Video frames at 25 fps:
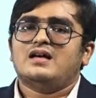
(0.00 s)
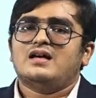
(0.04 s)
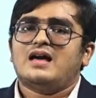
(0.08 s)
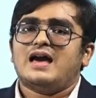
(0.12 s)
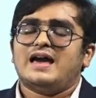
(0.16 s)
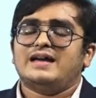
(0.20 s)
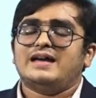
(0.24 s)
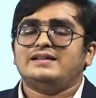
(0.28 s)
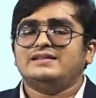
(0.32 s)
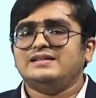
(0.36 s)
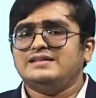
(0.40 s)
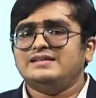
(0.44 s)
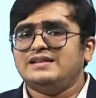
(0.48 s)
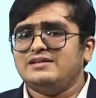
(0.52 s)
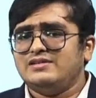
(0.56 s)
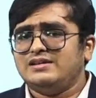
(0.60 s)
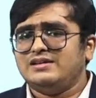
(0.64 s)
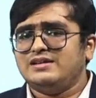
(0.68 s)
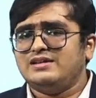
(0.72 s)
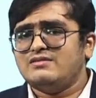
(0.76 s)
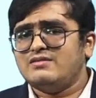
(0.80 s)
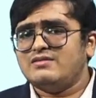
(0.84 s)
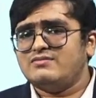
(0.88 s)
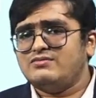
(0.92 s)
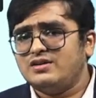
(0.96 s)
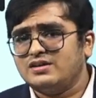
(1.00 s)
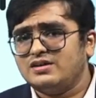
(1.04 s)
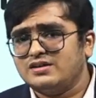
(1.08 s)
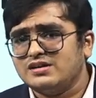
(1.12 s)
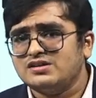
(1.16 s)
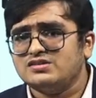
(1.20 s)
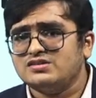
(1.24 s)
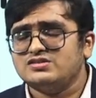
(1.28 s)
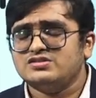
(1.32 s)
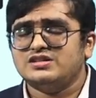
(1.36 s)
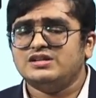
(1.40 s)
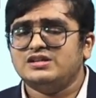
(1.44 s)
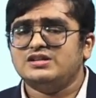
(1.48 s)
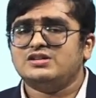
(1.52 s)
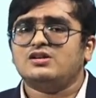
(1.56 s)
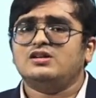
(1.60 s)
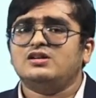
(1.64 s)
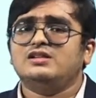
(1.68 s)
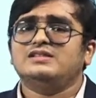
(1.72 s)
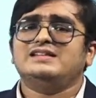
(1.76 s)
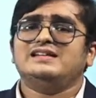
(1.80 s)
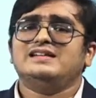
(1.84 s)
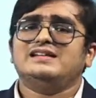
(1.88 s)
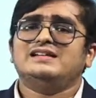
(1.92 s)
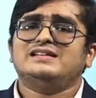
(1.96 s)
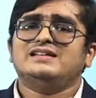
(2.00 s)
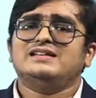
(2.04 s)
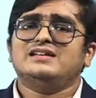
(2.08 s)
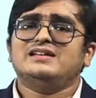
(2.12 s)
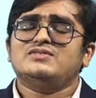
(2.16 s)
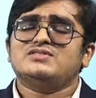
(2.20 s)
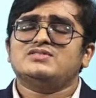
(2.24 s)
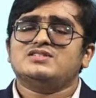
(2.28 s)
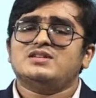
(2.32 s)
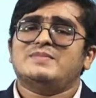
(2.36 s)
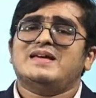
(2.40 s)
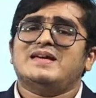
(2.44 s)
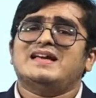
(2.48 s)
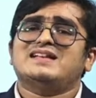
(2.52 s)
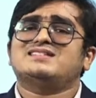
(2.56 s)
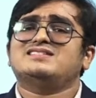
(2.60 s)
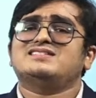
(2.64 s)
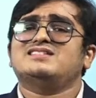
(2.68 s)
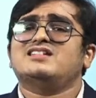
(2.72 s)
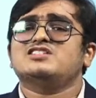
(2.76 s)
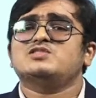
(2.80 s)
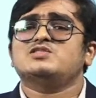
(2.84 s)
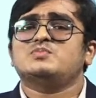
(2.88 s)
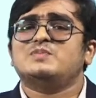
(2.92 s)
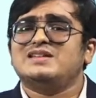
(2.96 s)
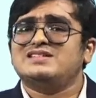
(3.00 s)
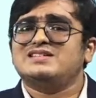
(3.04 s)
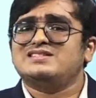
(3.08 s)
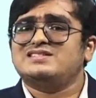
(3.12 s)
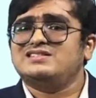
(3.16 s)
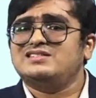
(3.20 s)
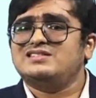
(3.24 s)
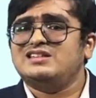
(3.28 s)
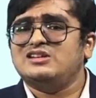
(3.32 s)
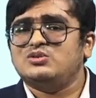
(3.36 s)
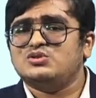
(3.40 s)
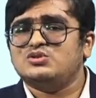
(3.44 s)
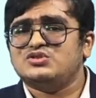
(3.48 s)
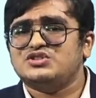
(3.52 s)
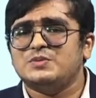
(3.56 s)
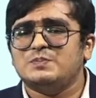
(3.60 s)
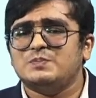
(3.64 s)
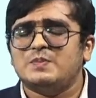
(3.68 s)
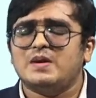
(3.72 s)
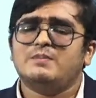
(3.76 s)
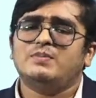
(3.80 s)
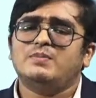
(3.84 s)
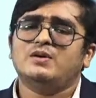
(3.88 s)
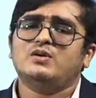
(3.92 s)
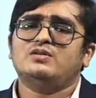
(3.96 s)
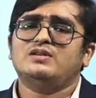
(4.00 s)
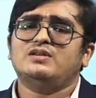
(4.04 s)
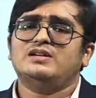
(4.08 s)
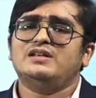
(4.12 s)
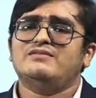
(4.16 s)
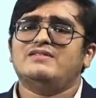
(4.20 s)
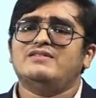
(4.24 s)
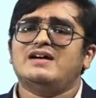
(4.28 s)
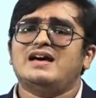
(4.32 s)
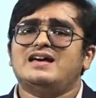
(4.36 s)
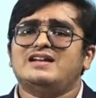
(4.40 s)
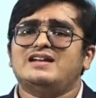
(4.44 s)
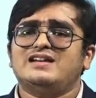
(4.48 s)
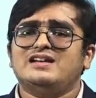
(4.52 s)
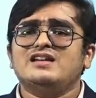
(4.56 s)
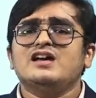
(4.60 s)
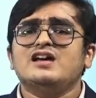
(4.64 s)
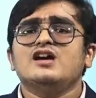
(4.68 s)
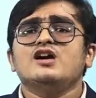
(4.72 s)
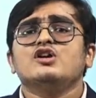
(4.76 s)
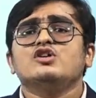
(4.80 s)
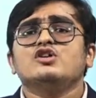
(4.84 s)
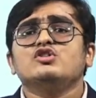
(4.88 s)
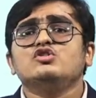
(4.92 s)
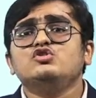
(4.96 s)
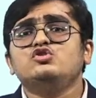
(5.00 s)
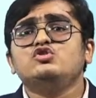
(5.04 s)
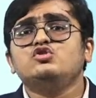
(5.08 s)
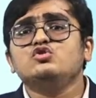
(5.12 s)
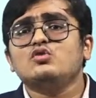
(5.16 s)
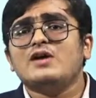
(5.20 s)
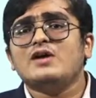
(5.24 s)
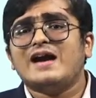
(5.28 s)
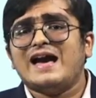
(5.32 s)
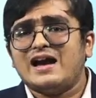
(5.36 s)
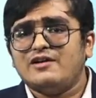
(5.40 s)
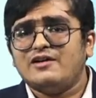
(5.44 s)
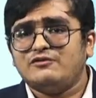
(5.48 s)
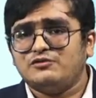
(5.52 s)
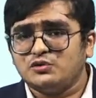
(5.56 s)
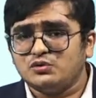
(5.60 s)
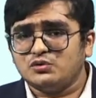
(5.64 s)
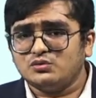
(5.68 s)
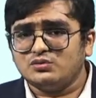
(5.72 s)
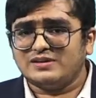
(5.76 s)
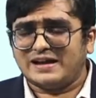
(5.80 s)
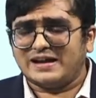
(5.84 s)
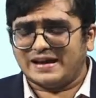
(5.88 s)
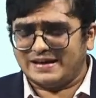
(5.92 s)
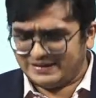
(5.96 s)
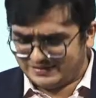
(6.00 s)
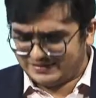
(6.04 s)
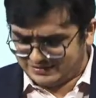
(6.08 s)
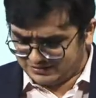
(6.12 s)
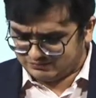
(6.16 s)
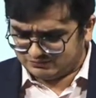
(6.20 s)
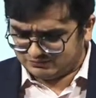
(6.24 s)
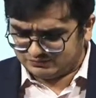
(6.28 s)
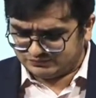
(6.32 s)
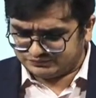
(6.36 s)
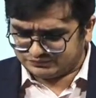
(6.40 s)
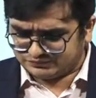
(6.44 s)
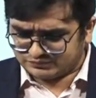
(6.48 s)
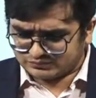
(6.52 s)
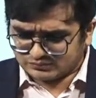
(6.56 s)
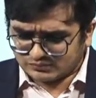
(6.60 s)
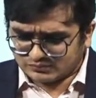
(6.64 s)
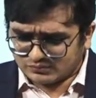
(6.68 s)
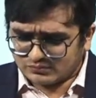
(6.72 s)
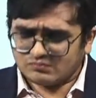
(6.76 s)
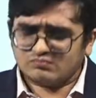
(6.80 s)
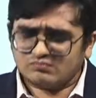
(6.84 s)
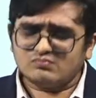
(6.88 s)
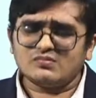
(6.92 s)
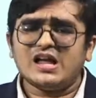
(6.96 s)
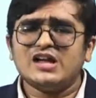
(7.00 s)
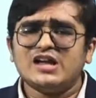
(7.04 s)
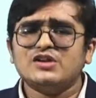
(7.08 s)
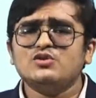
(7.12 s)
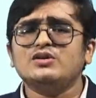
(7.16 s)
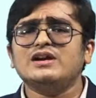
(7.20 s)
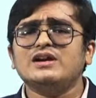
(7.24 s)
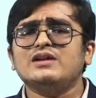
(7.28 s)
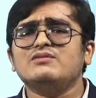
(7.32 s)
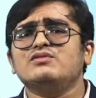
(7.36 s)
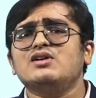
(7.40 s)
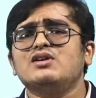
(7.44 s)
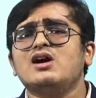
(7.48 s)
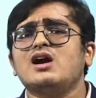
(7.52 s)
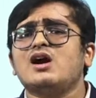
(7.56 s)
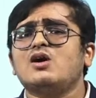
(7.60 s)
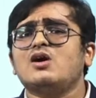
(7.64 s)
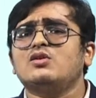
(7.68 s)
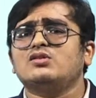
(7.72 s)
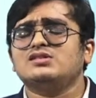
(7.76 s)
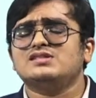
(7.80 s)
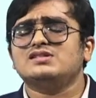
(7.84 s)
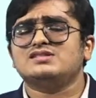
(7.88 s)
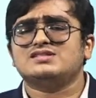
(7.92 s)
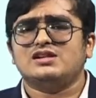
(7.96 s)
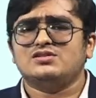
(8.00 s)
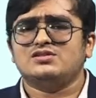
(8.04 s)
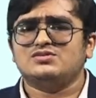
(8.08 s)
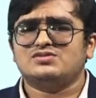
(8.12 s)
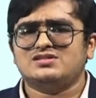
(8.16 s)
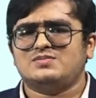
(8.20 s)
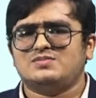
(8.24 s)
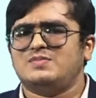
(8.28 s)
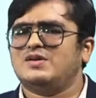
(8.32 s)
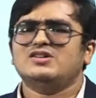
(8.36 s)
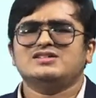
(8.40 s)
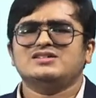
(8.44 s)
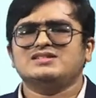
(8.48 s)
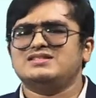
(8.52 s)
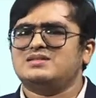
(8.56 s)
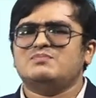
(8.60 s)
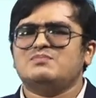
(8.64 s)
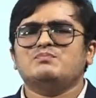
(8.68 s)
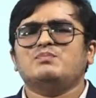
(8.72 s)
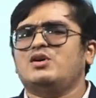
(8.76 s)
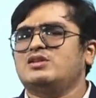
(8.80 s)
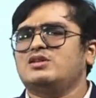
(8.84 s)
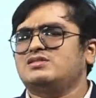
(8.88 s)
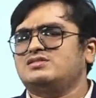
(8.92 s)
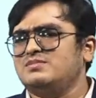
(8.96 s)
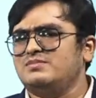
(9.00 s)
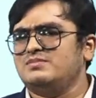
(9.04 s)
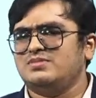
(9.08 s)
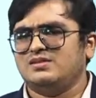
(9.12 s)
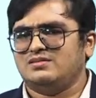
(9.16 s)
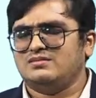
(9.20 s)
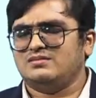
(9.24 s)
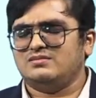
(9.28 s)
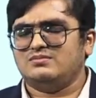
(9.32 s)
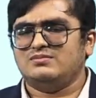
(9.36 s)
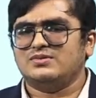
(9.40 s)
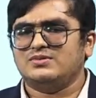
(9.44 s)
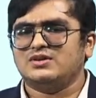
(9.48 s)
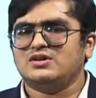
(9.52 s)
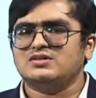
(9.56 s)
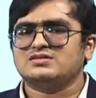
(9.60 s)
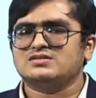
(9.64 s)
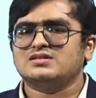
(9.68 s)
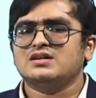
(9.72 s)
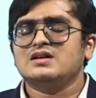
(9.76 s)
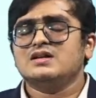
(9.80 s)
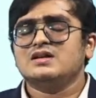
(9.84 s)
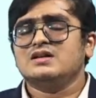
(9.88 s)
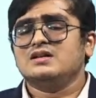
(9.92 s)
Either they will give a working sheet or they will give some extra space in the question paper only, wherein you have to write. You can work out the solutions, because it's impossible, because